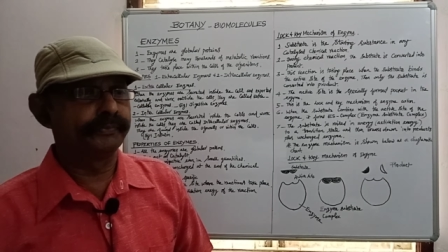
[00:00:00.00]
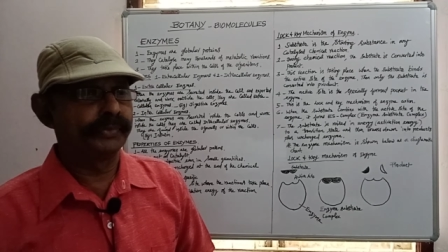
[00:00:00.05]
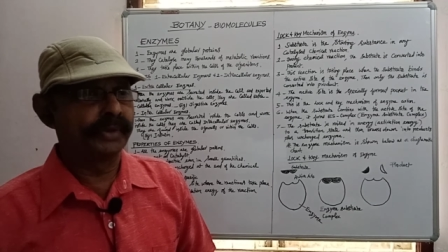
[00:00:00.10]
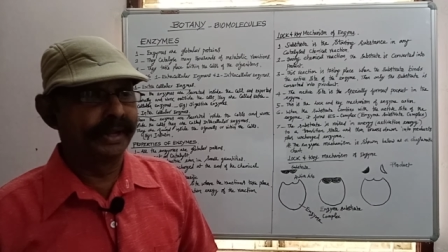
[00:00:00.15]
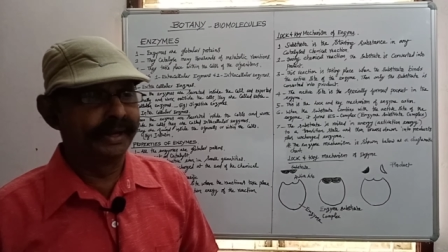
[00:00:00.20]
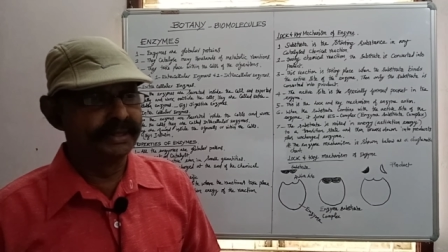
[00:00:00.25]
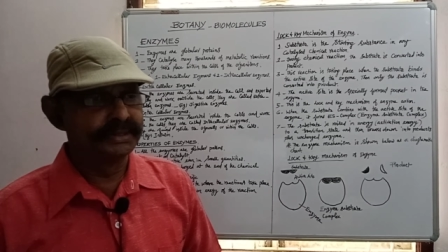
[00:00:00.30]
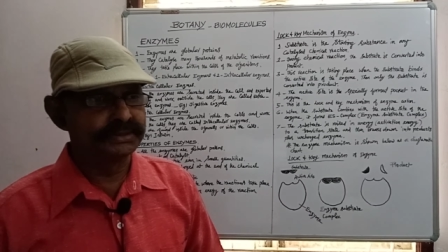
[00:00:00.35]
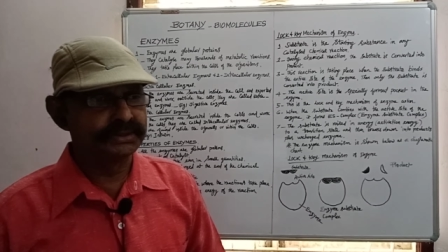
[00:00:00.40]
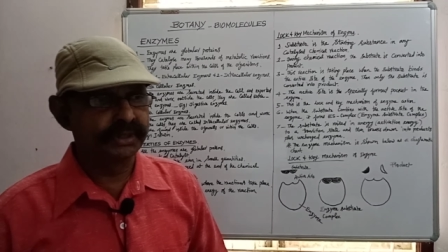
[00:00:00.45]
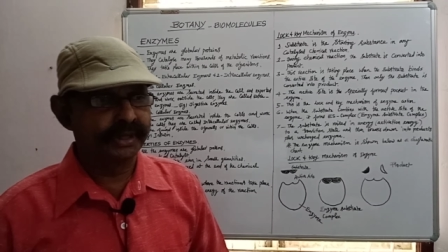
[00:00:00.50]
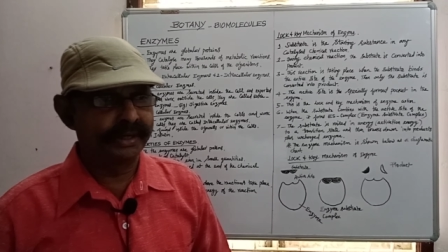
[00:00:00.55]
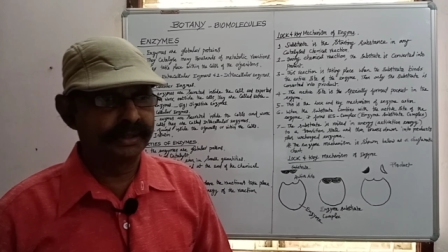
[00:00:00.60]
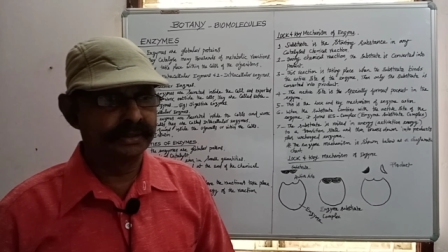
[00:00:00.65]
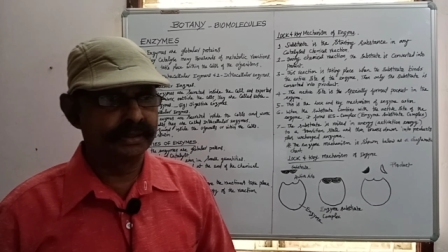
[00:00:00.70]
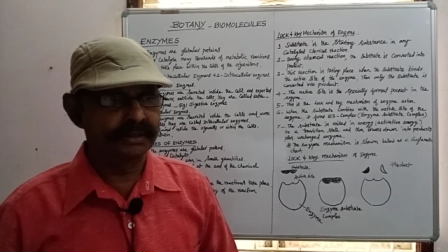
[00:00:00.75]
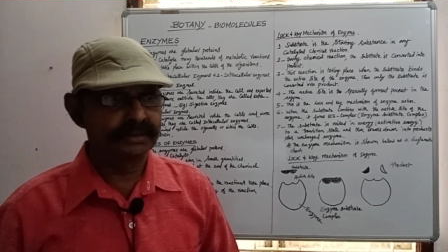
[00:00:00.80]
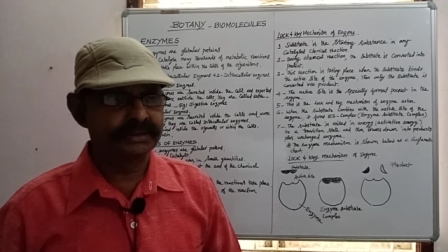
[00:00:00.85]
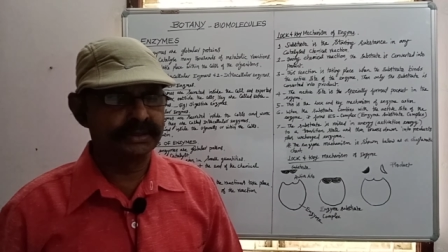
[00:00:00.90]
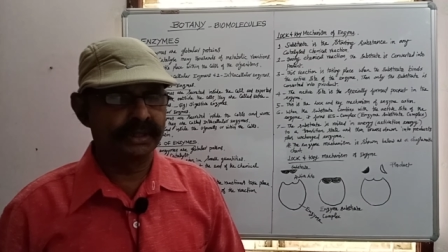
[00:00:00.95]
inside
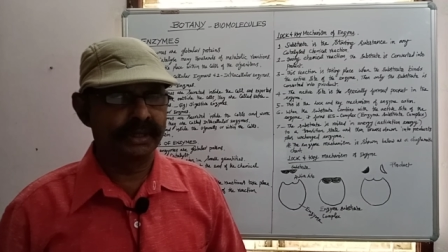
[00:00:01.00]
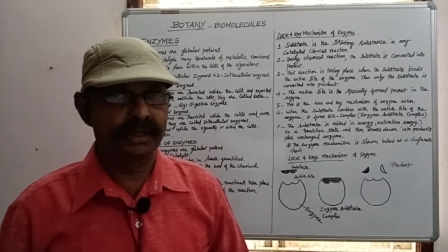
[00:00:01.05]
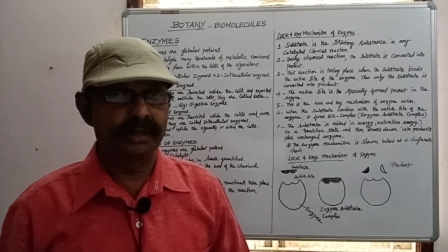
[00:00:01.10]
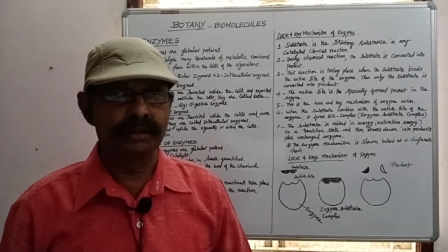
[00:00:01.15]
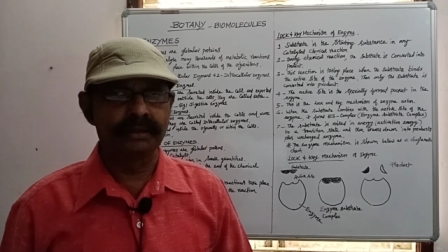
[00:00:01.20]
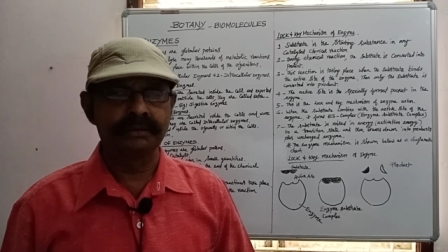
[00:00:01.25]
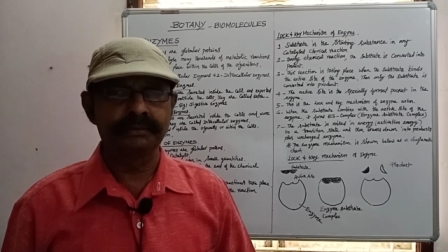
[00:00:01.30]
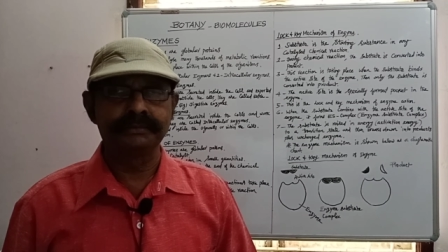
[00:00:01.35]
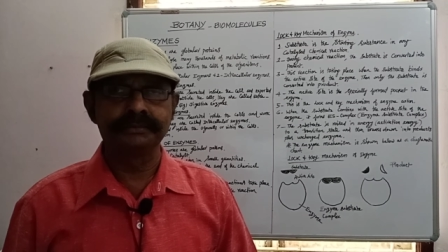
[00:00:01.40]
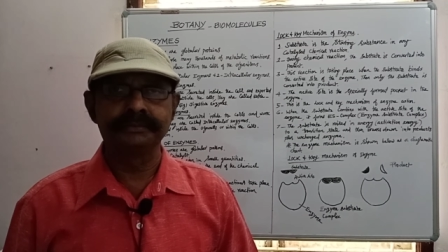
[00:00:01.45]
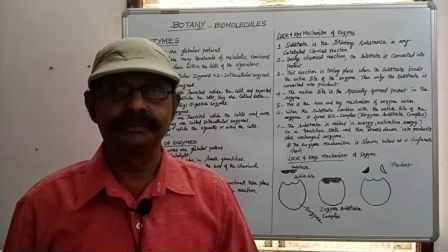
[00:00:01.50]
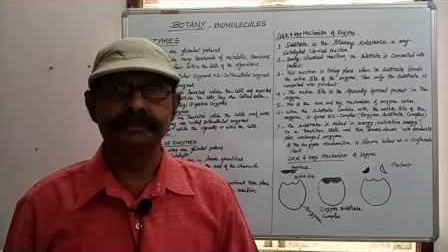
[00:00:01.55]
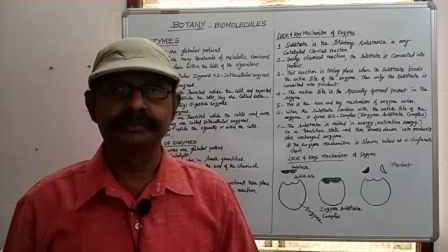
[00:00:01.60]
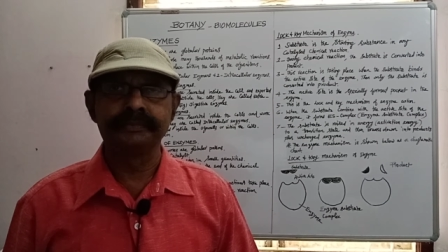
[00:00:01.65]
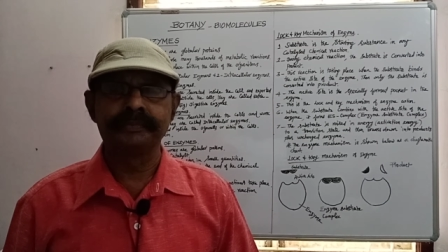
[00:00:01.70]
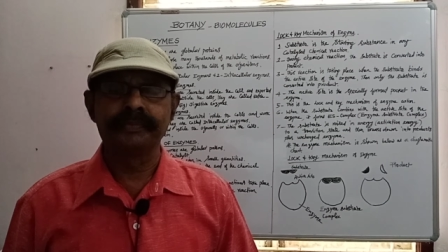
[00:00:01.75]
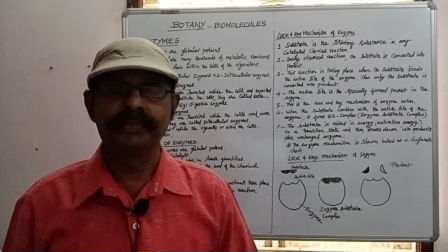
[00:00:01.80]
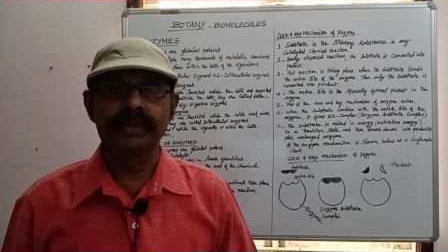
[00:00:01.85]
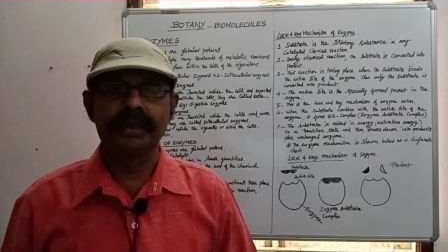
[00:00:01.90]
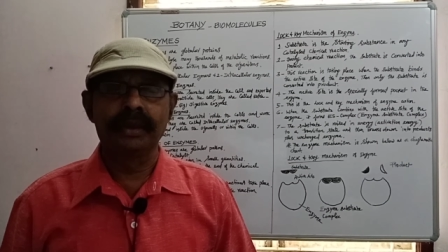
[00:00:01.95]
the cell
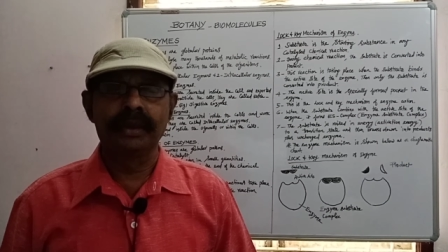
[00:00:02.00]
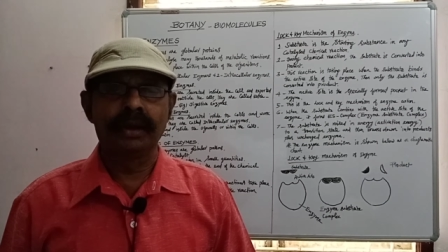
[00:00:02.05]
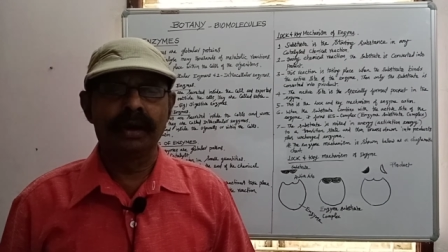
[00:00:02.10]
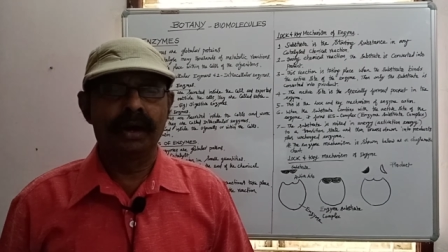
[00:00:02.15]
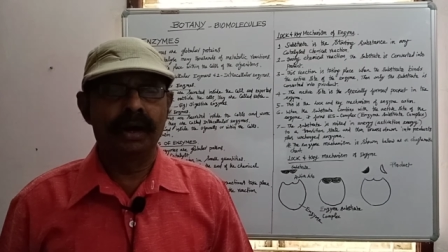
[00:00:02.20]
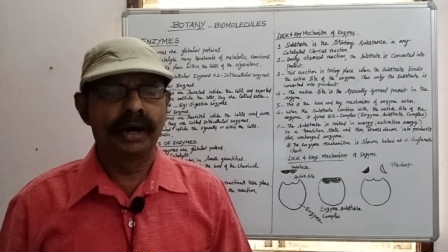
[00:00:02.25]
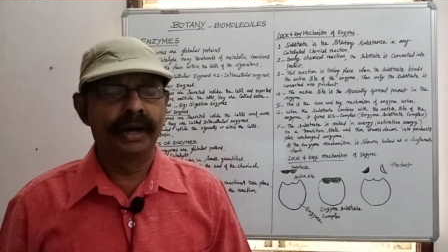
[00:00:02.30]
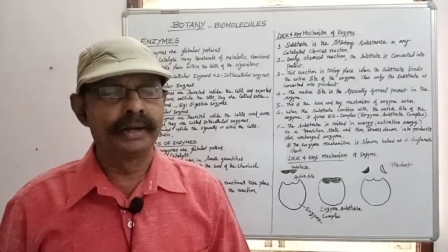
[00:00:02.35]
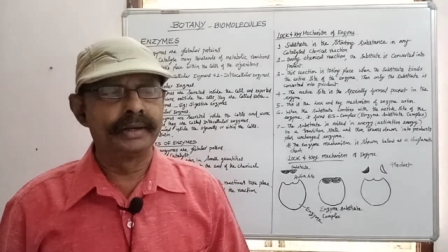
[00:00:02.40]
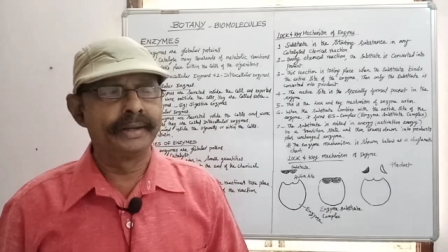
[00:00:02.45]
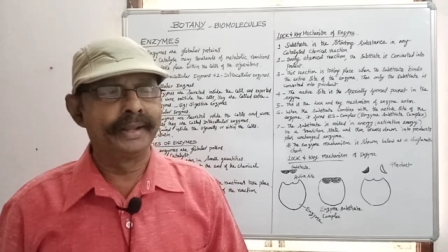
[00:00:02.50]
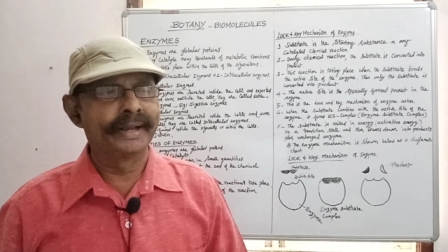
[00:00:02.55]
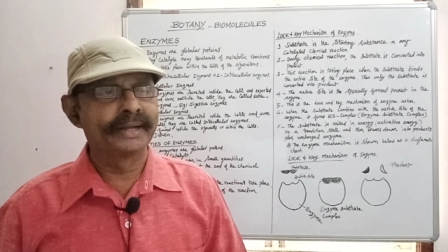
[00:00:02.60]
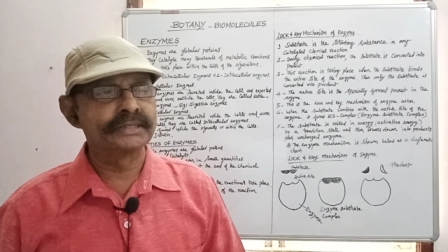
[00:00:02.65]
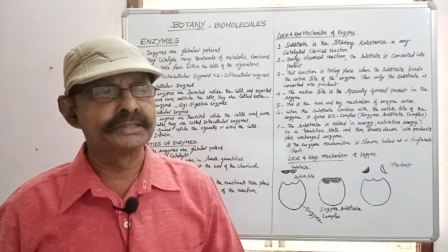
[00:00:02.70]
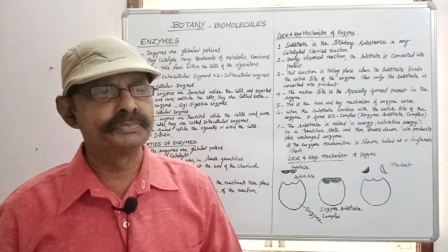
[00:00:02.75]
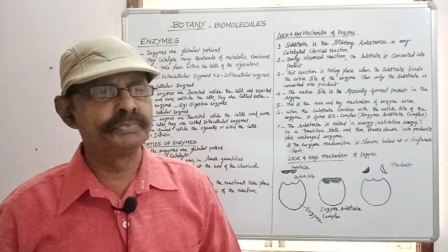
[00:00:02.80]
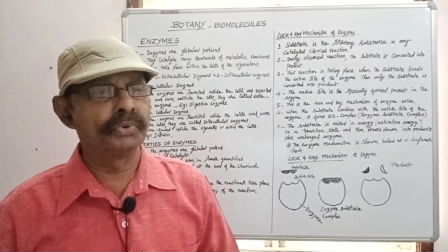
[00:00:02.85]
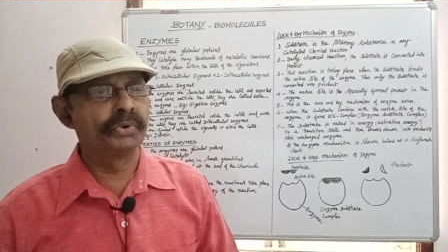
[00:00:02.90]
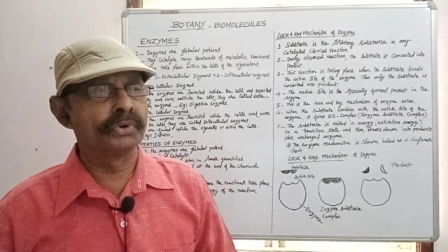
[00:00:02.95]
and
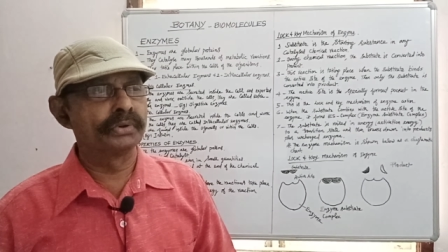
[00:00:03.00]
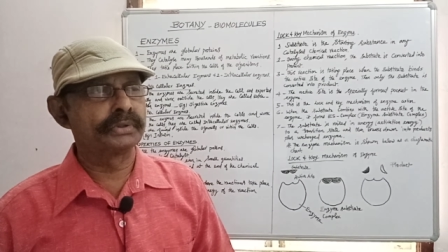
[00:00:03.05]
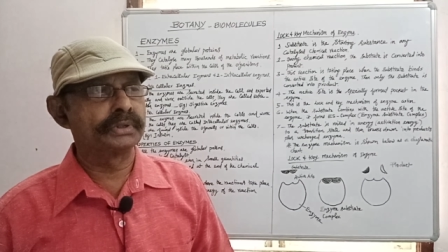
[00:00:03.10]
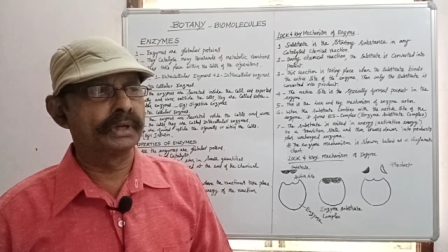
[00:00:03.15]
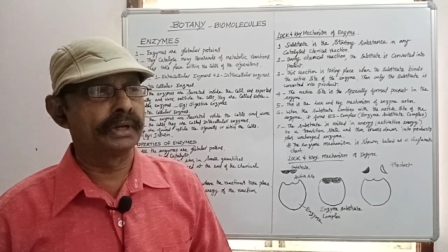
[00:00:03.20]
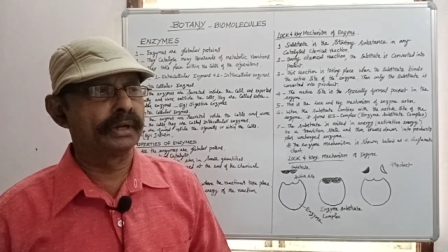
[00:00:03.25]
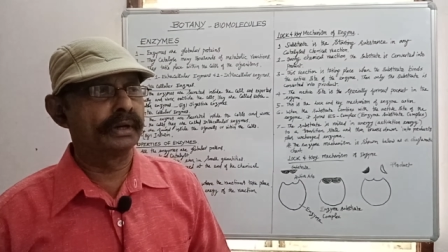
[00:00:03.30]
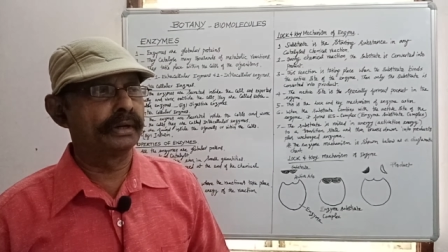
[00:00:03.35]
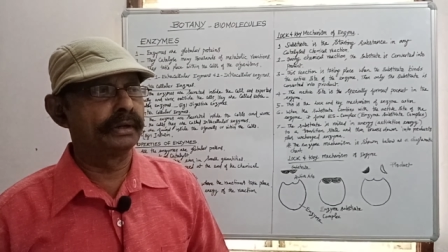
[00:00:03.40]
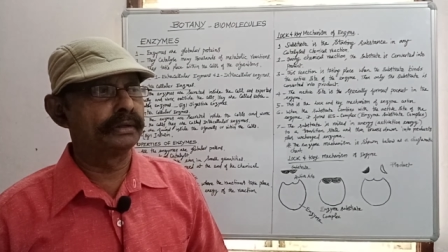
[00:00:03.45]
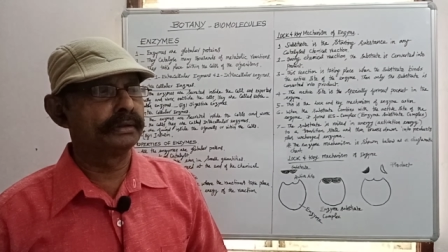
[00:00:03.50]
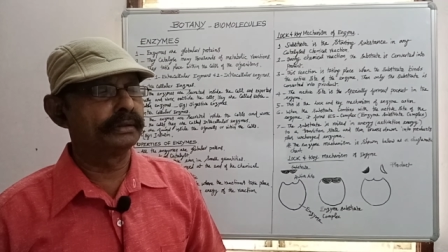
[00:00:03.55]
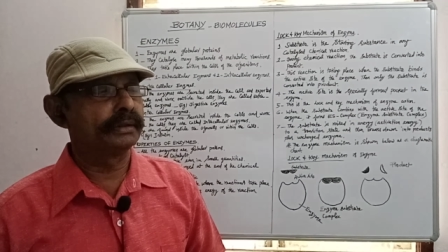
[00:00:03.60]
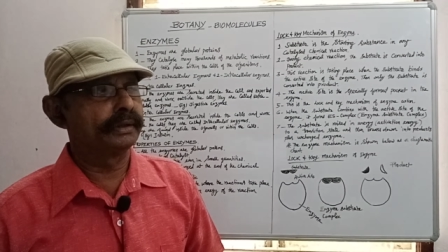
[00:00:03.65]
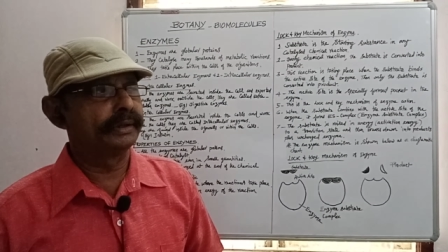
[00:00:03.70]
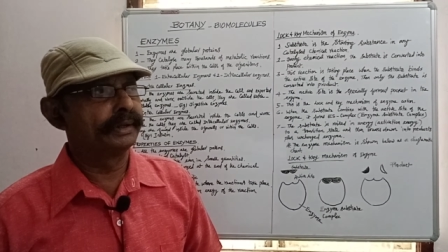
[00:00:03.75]
exported